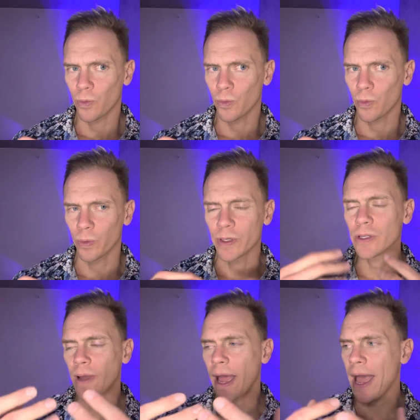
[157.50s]
when
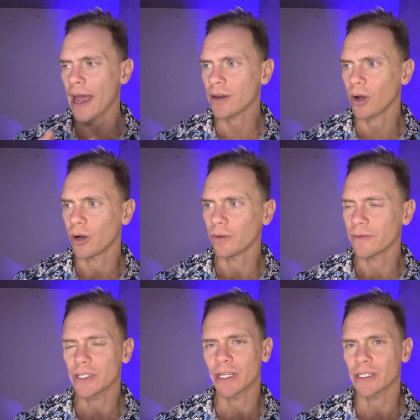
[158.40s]
you add all of
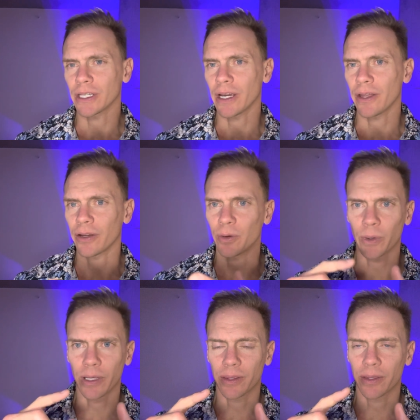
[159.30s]
these things together
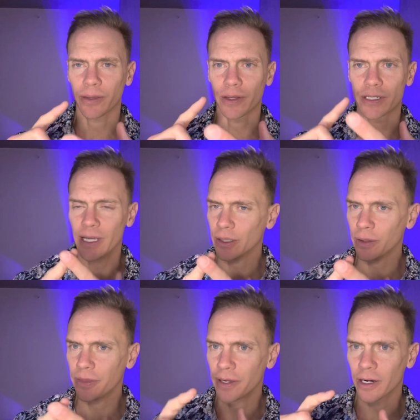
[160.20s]
with the
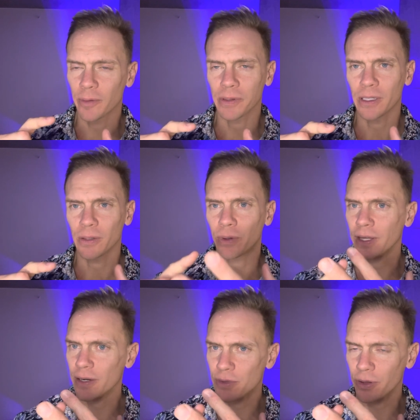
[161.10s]
psychotherapy, with
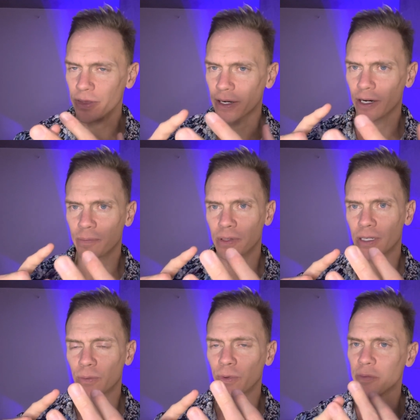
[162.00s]

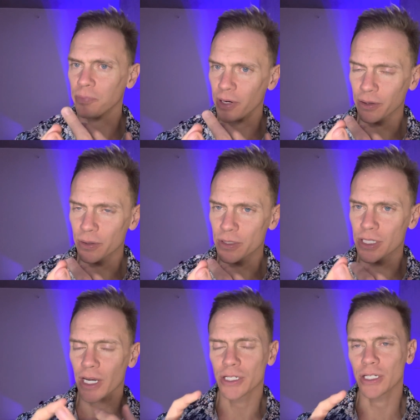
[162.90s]
hypnotherapy, with breakthrough
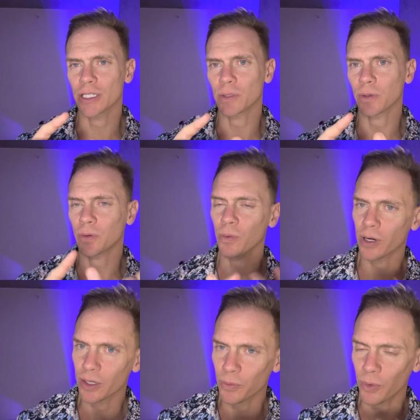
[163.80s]
sessions, with
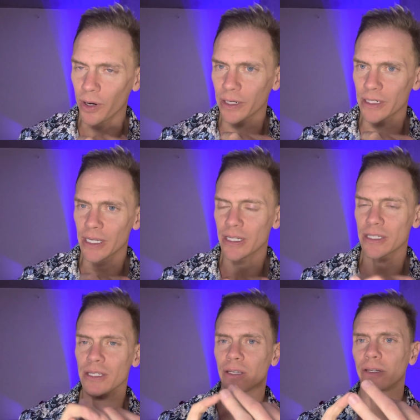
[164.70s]
one-on-one -on -one
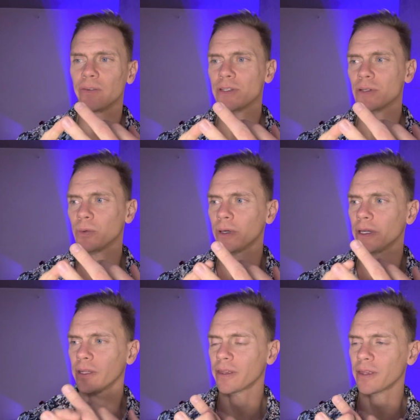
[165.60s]
intensives,
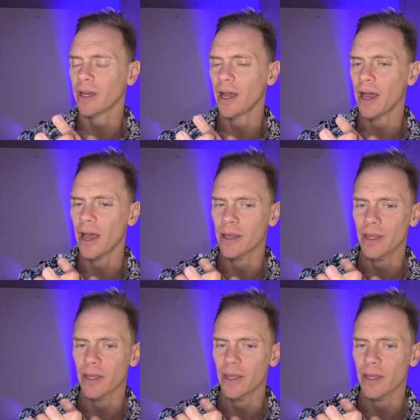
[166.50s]
with uh,